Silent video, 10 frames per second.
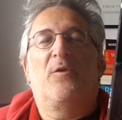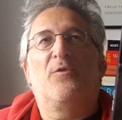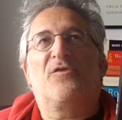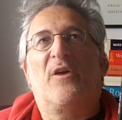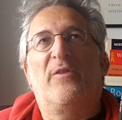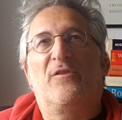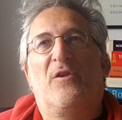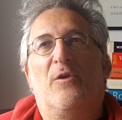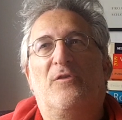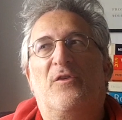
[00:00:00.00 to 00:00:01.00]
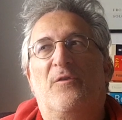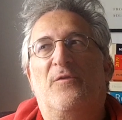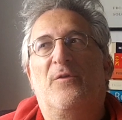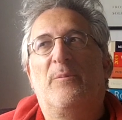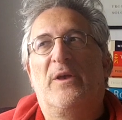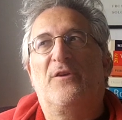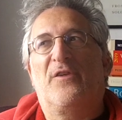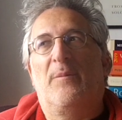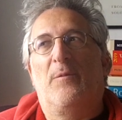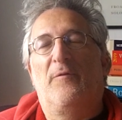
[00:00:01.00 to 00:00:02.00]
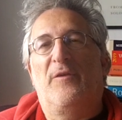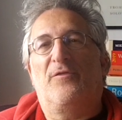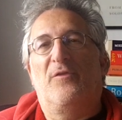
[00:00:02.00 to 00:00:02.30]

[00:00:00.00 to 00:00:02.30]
And also, there's a lot of because they're moving